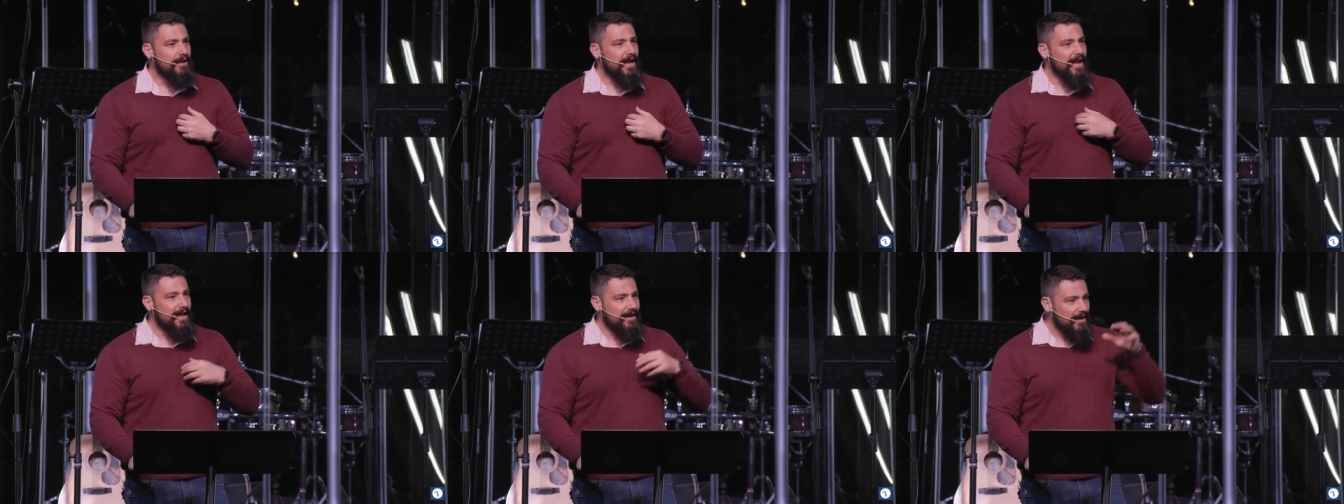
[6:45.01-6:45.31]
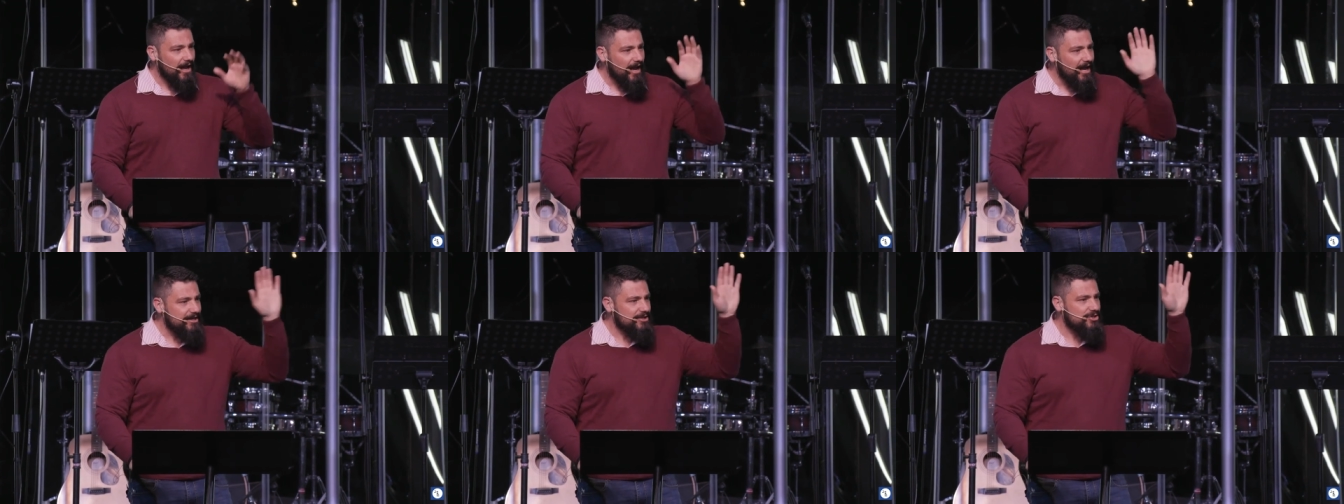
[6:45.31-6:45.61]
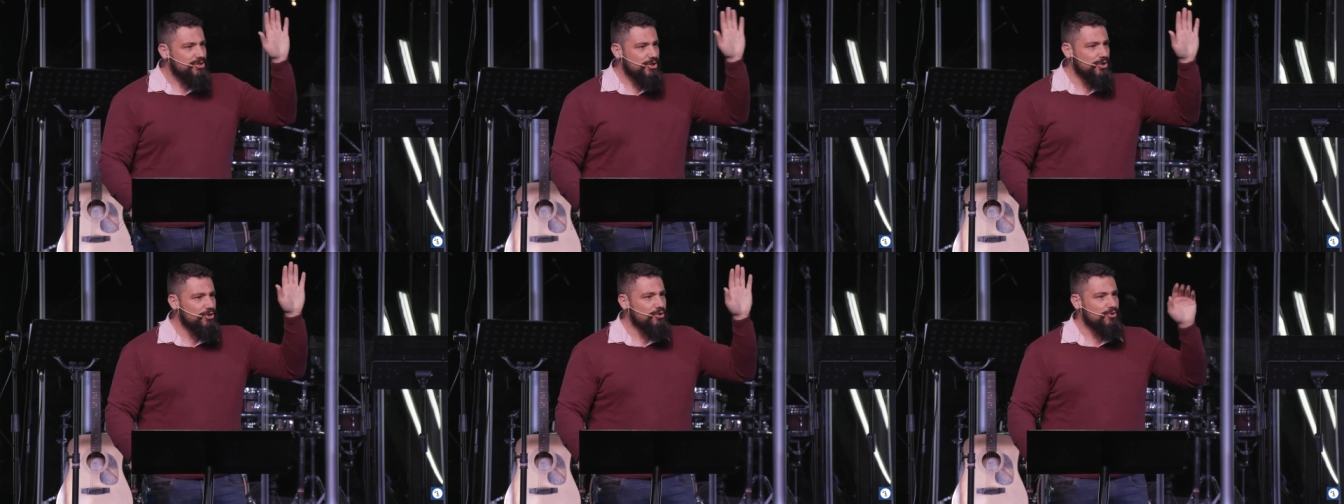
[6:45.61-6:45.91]
and I
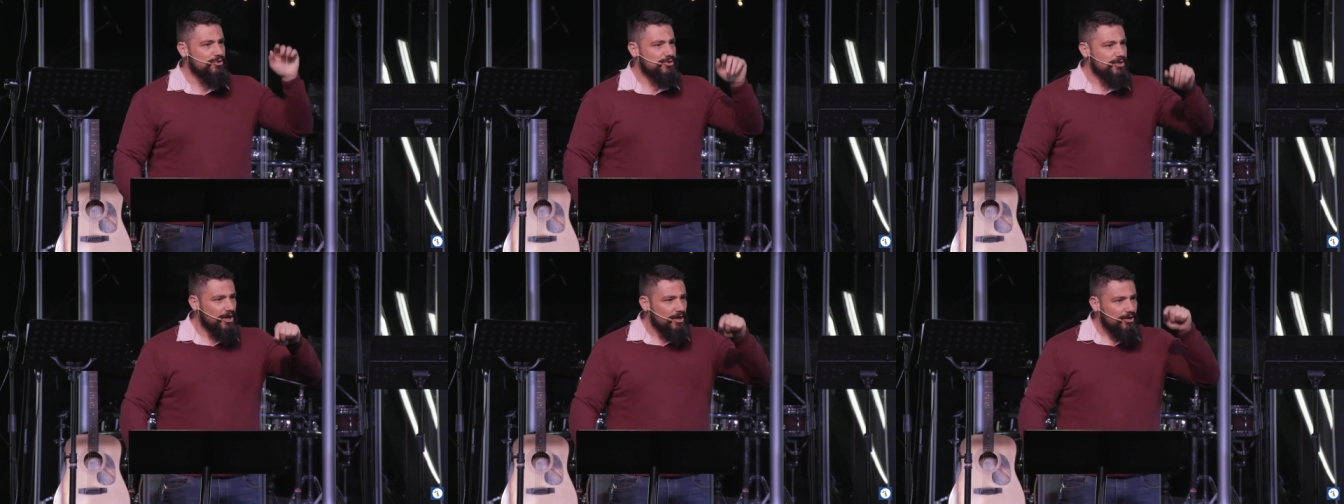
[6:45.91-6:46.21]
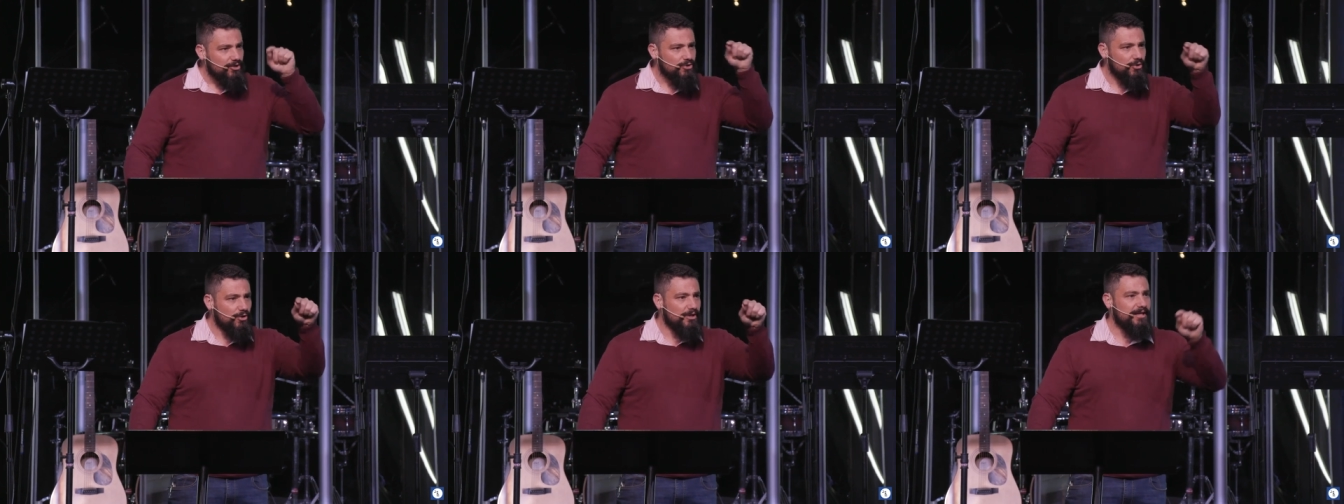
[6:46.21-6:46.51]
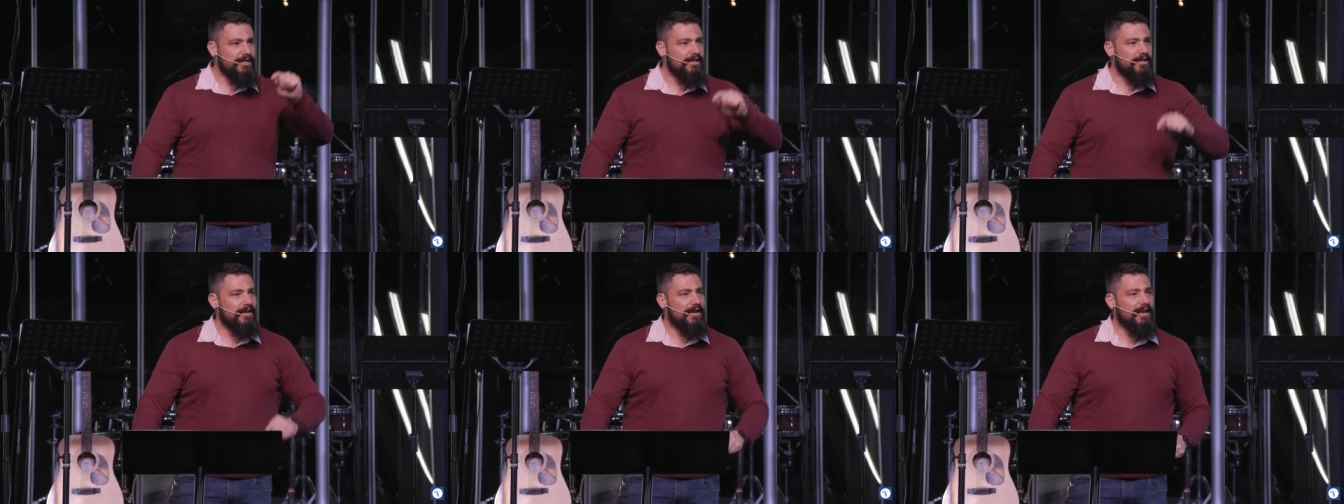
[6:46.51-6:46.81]
choose to
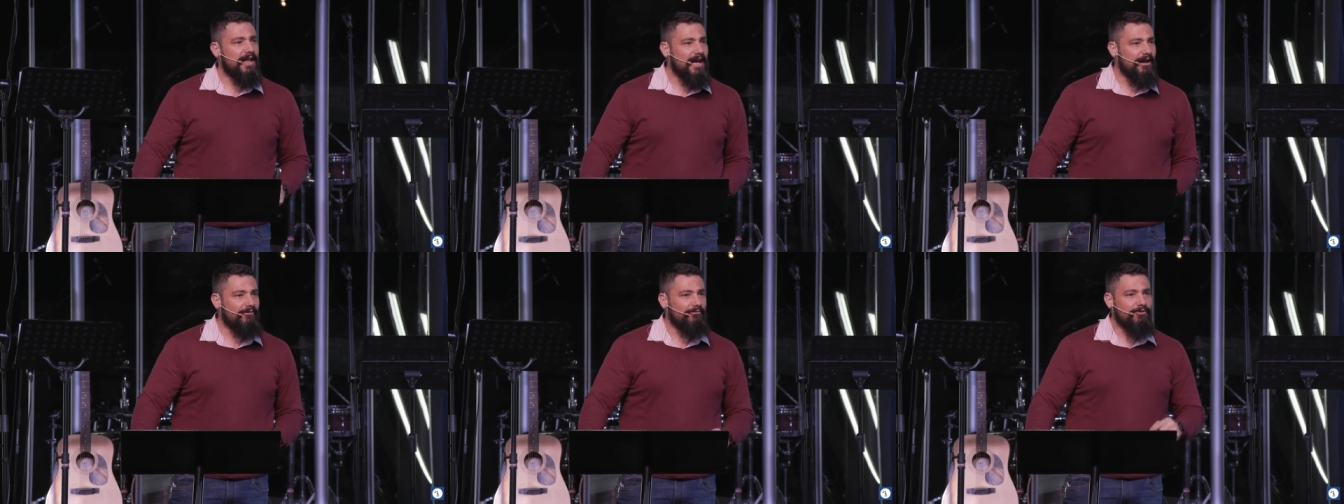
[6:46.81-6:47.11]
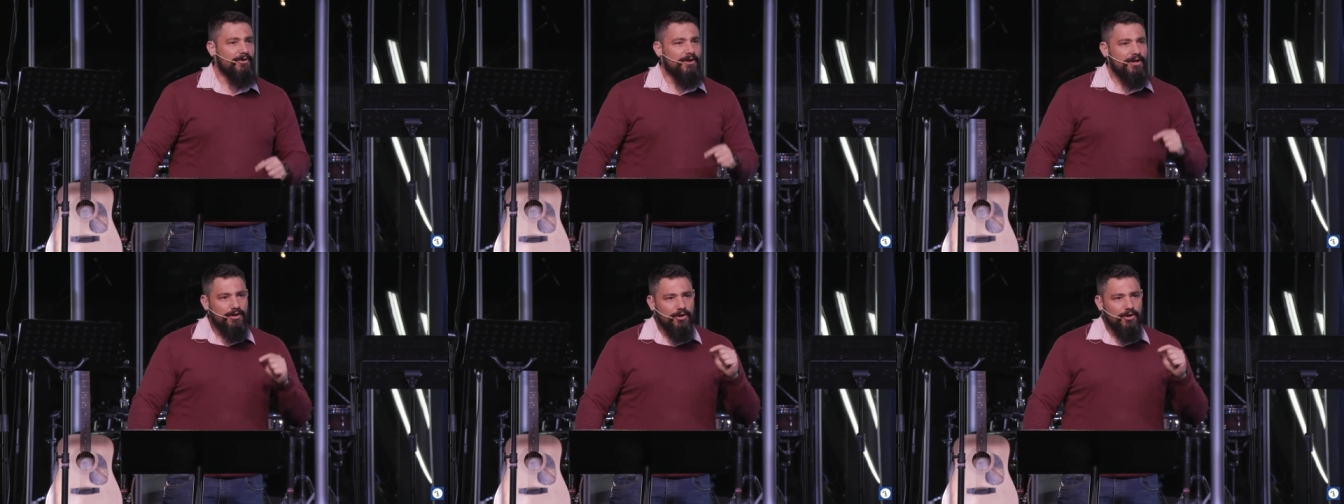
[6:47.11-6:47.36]
lead a life